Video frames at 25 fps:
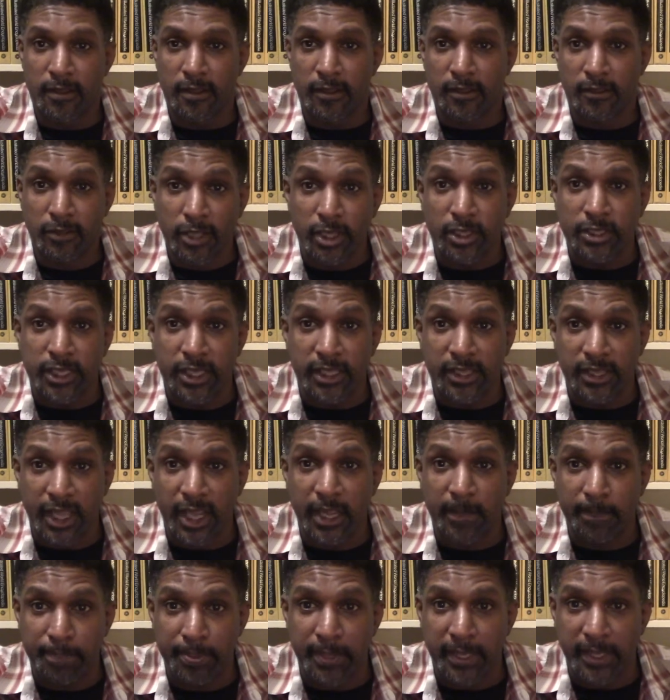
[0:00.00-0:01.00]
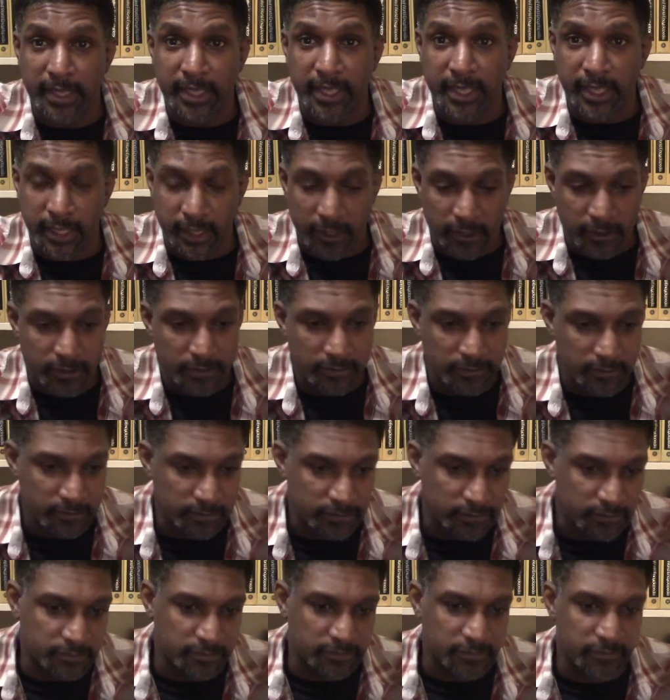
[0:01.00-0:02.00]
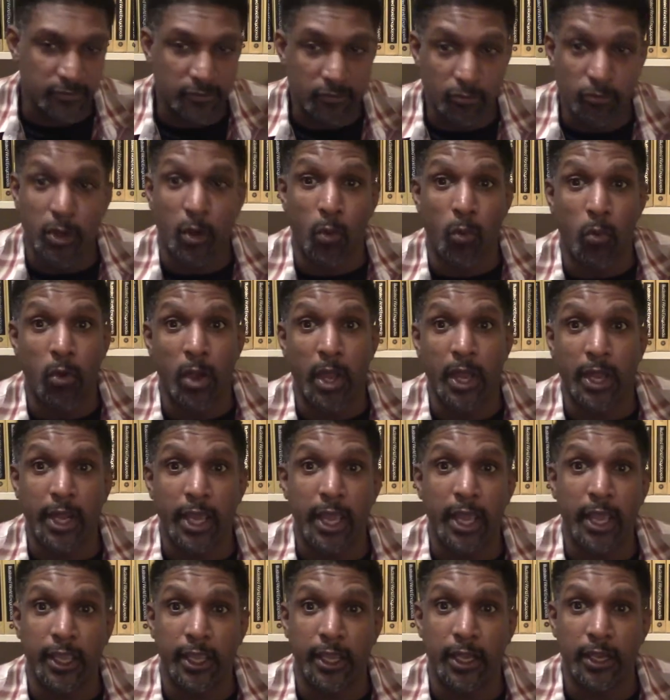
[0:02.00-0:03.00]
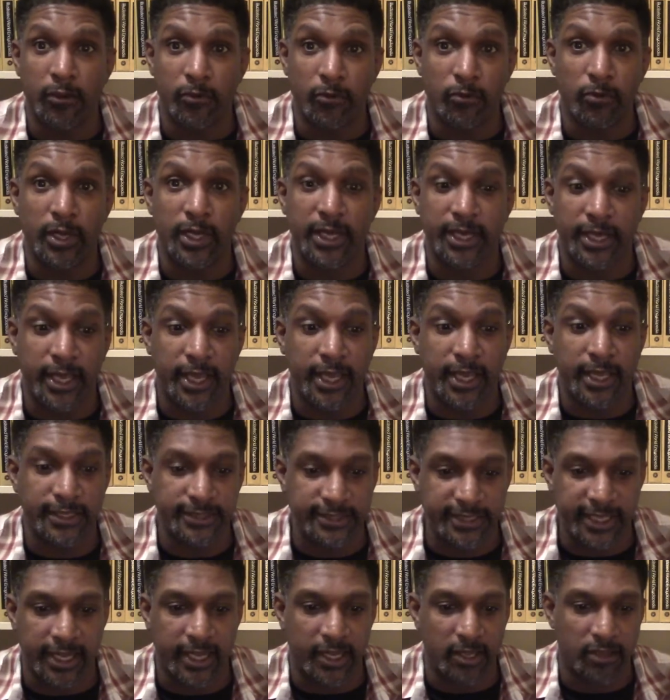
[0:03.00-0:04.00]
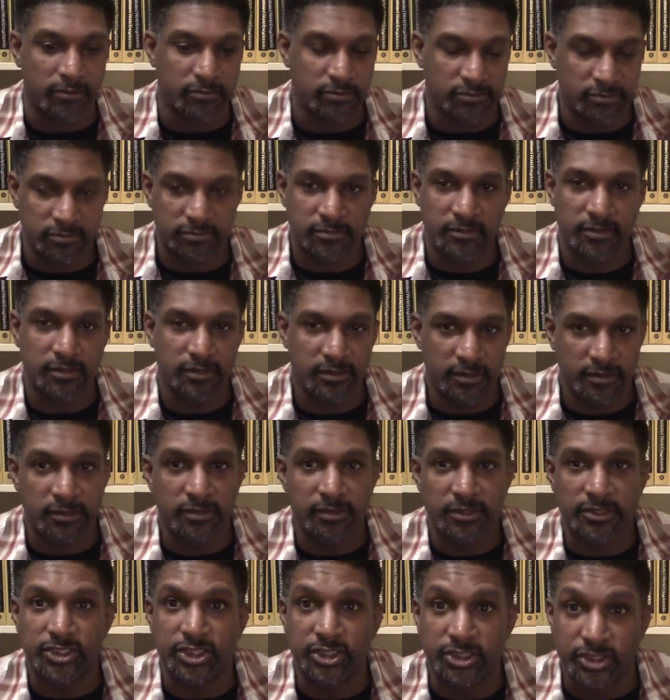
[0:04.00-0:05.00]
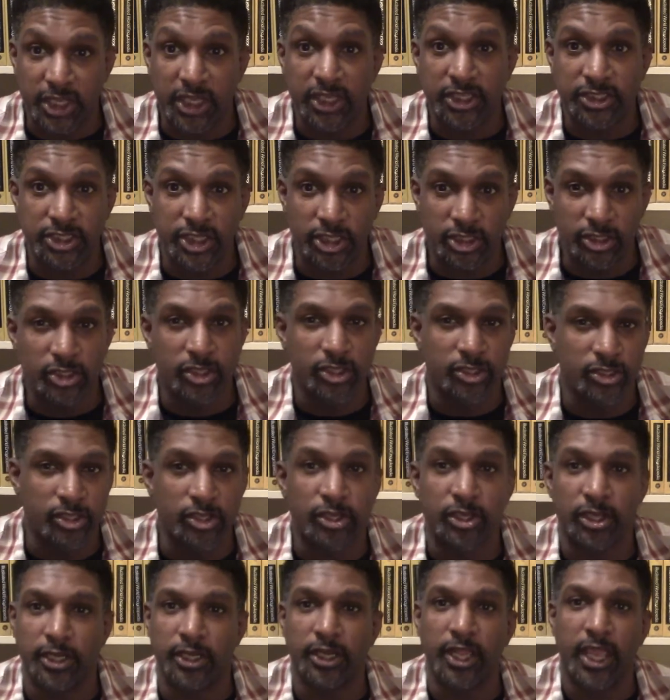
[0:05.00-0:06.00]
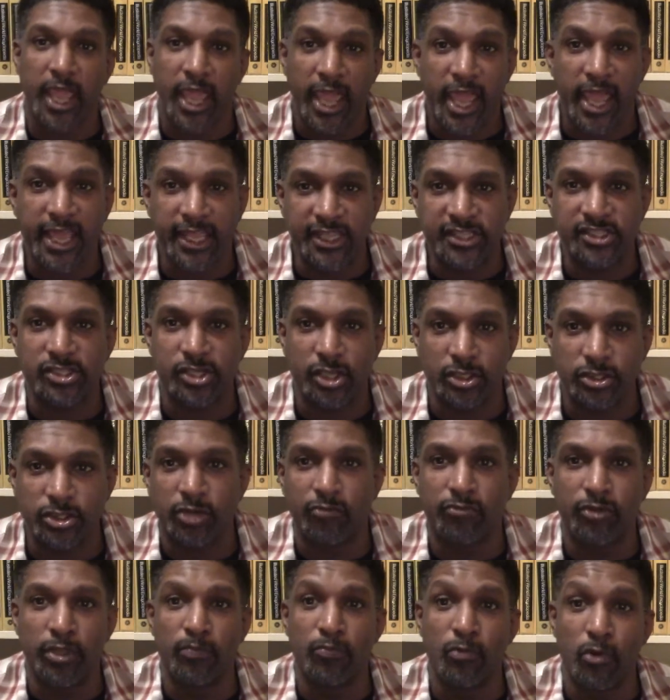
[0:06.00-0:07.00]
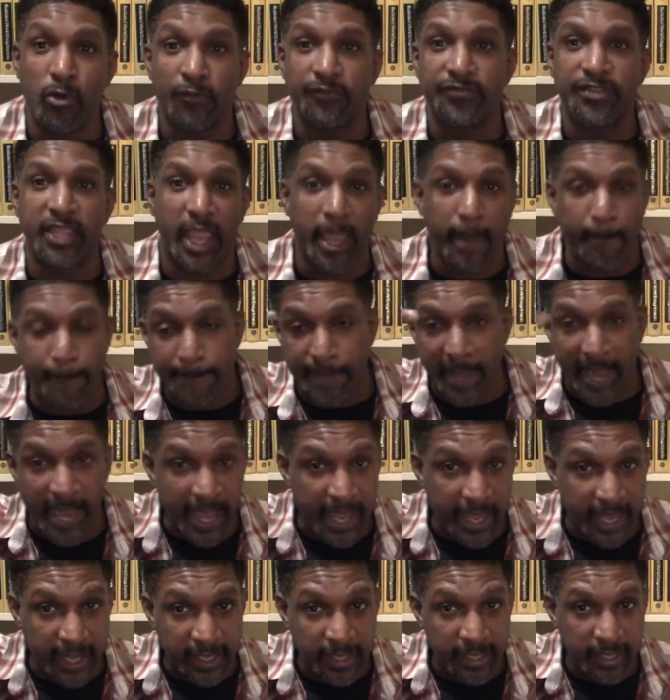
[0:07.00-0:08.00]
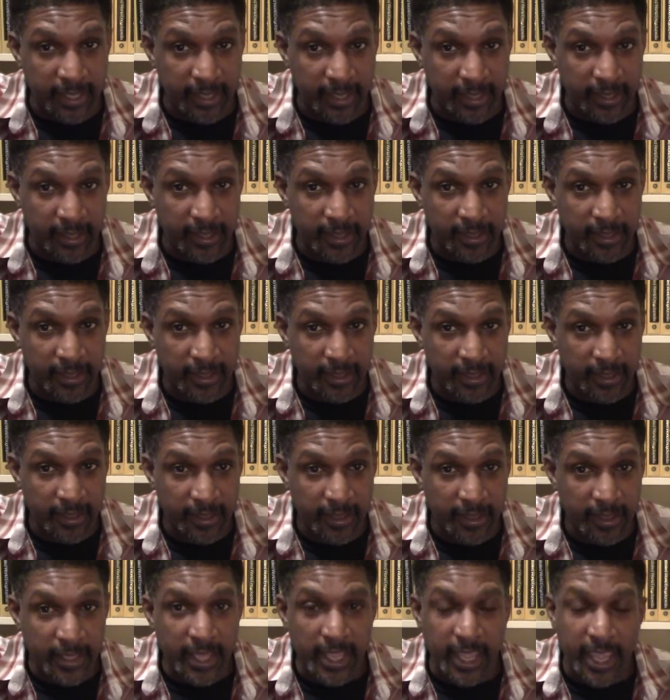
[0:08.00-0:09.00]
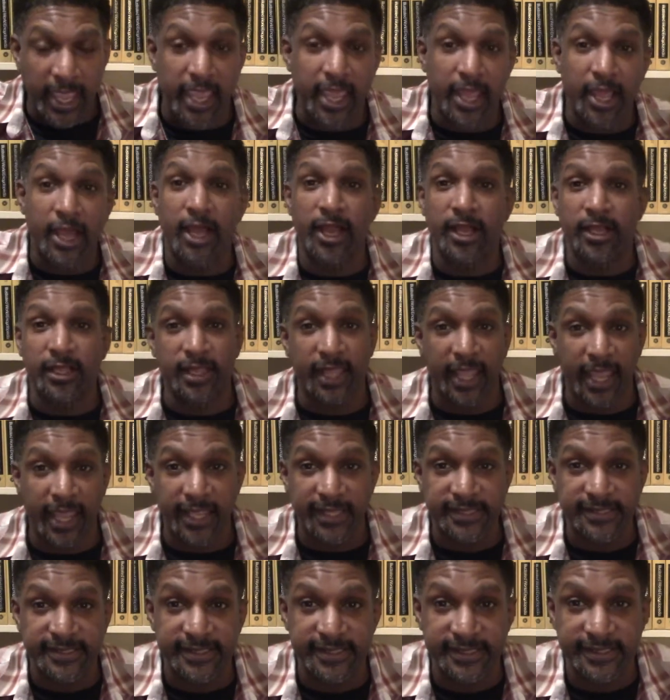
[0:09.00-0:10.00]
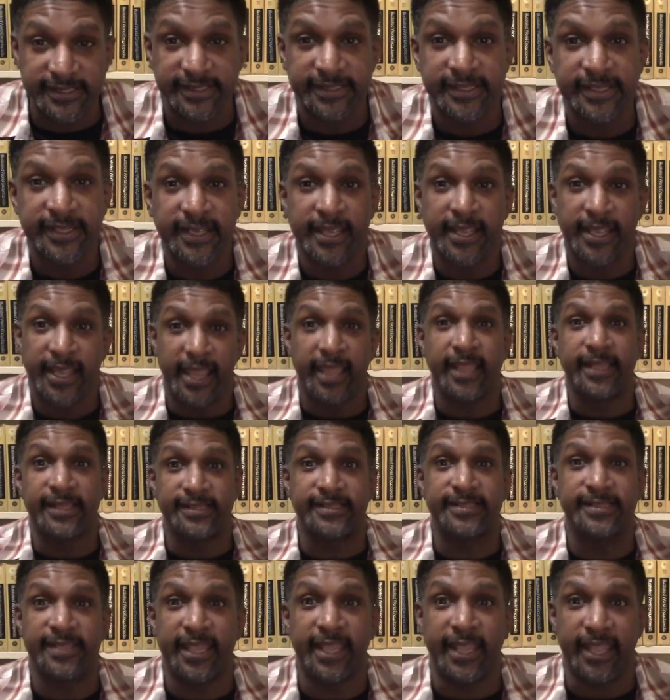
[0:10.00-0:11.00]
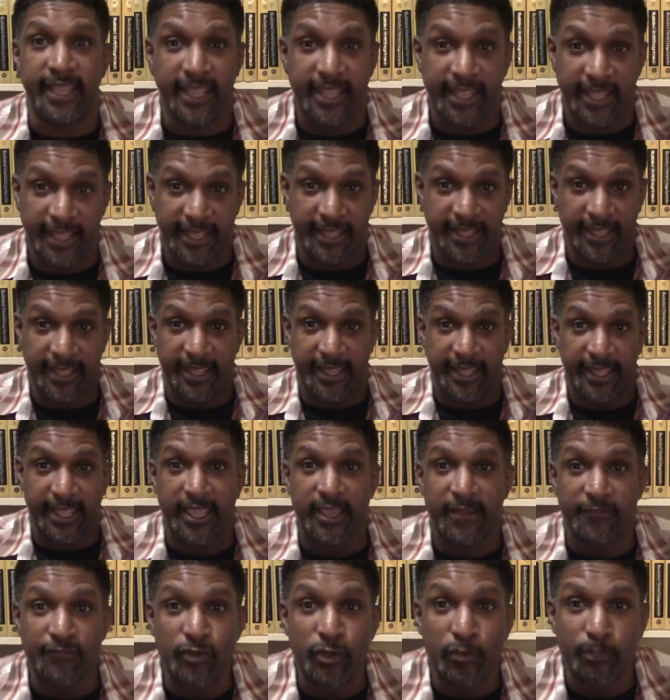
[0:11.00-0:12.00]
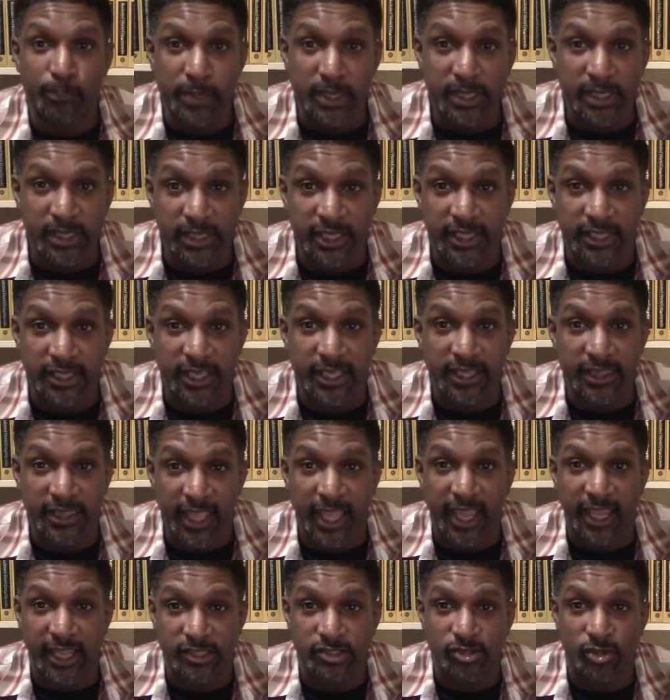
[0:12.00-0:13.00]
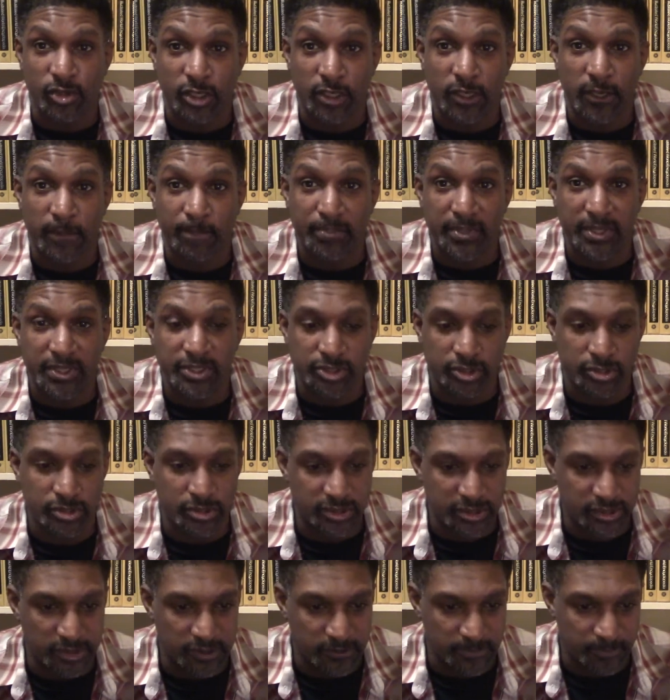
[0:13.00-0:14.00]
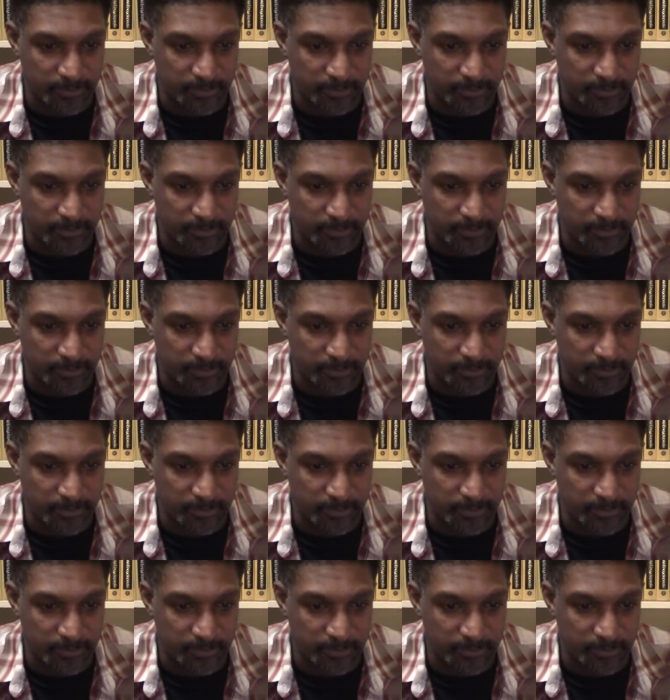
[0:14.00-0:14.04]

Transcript: Looking like Pinky. With one eye up, one eye down. She thinks she looked good. Ask her to remove that bang and her glasses and see if you'll be clicking likes on her pictures.